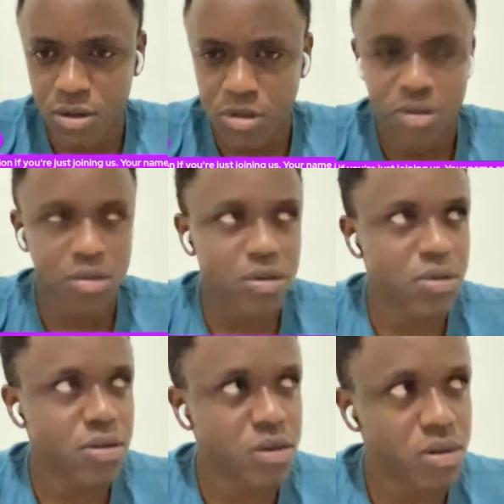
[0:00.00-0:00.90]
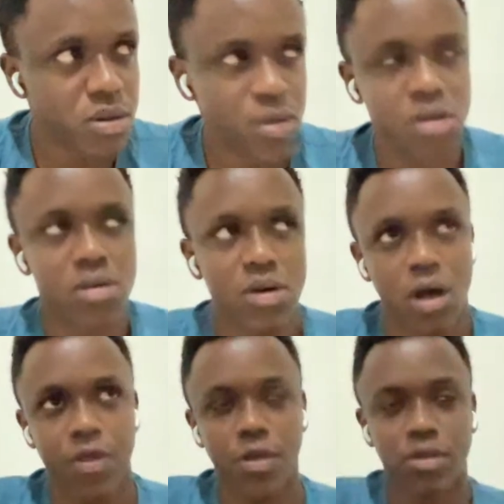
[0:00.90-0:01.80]
So
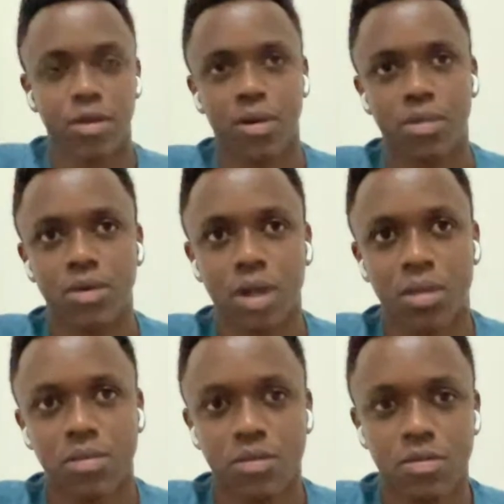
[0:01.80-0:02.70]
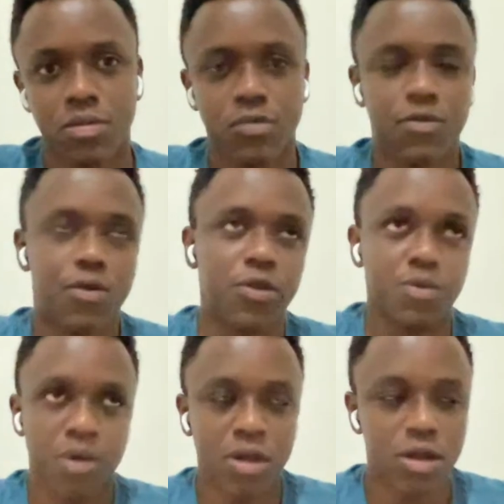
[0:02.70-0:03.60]
I think for these
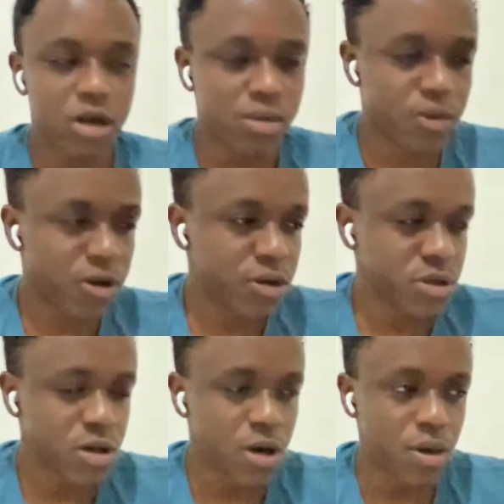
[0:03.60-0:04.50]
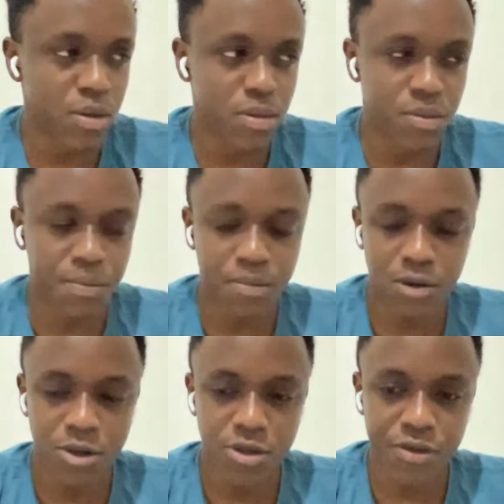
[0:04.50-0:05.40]
big tech companies,
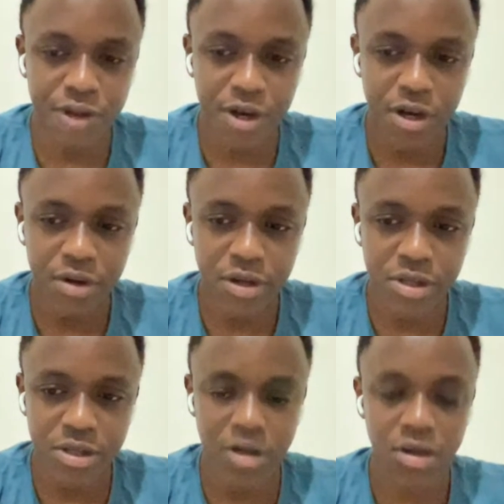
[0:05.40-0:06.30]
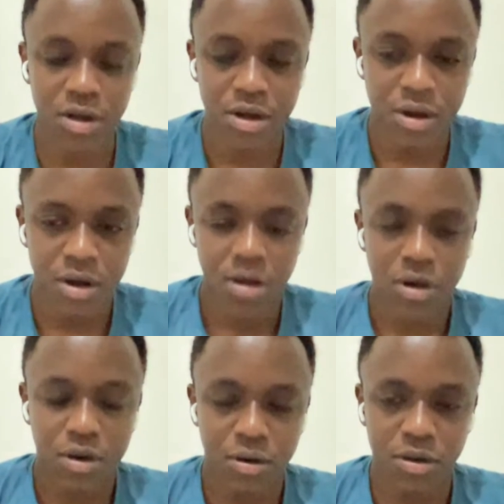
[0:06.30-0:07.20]
most of their careers are
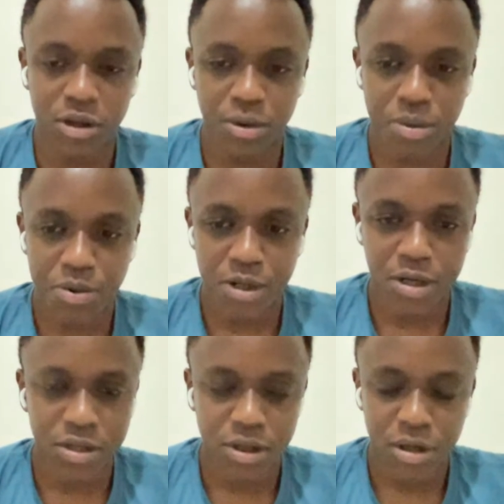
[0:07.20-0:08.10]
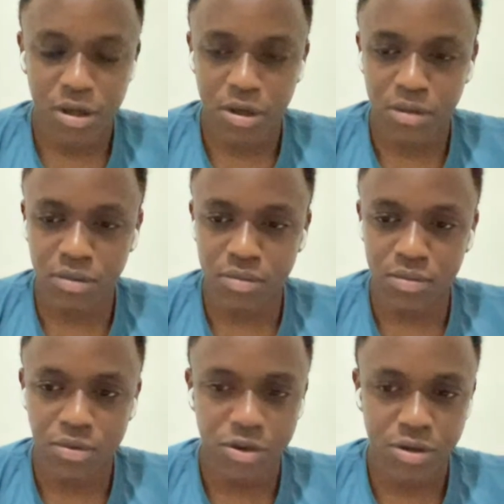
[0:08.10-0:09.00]
on their website,
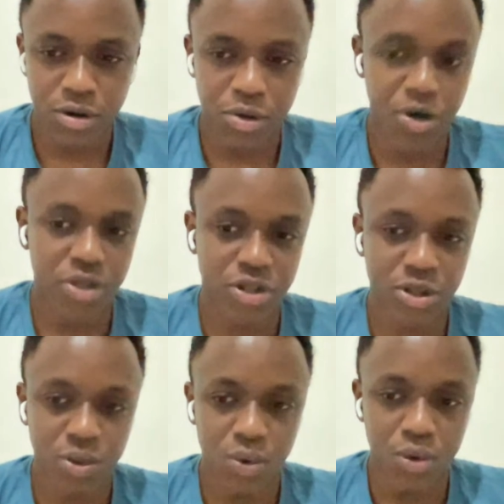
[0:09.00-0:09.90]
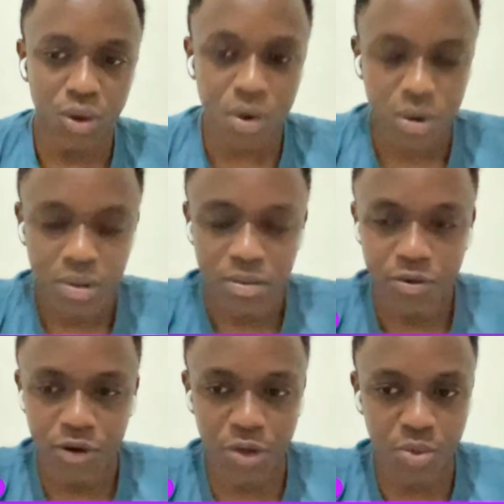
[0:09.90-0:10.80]
or you can just Google
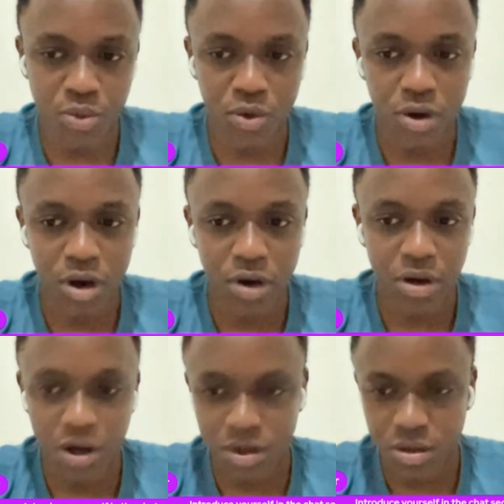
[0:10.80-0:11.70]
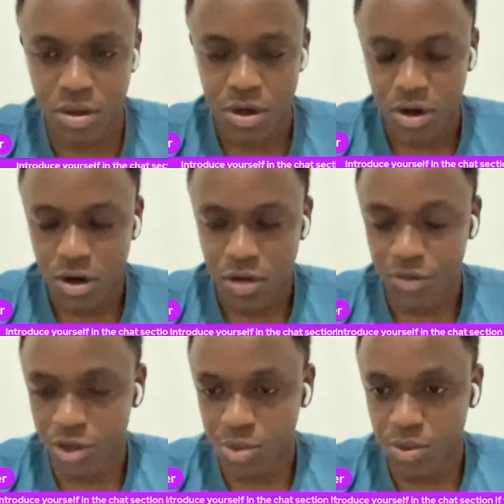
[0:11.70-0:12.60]
Facebook careers or
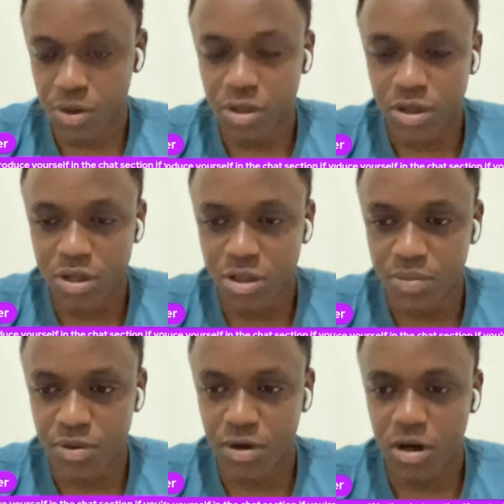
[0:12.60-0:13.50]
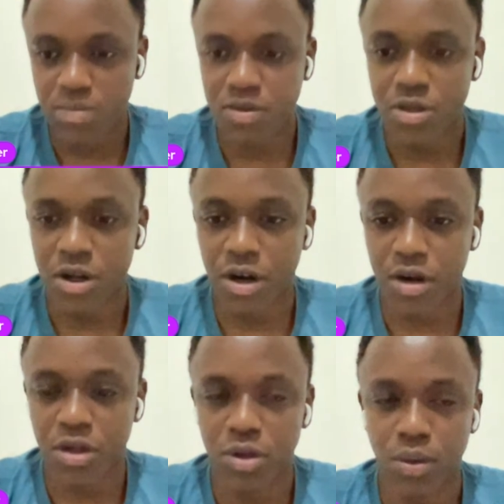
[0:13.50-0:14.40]
Facebook internship programs, and
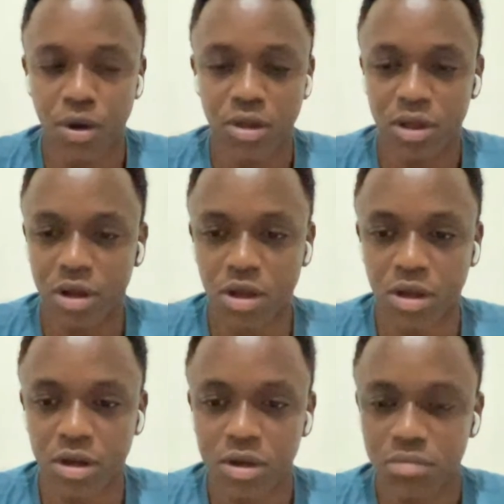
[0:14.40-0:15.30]
you get a link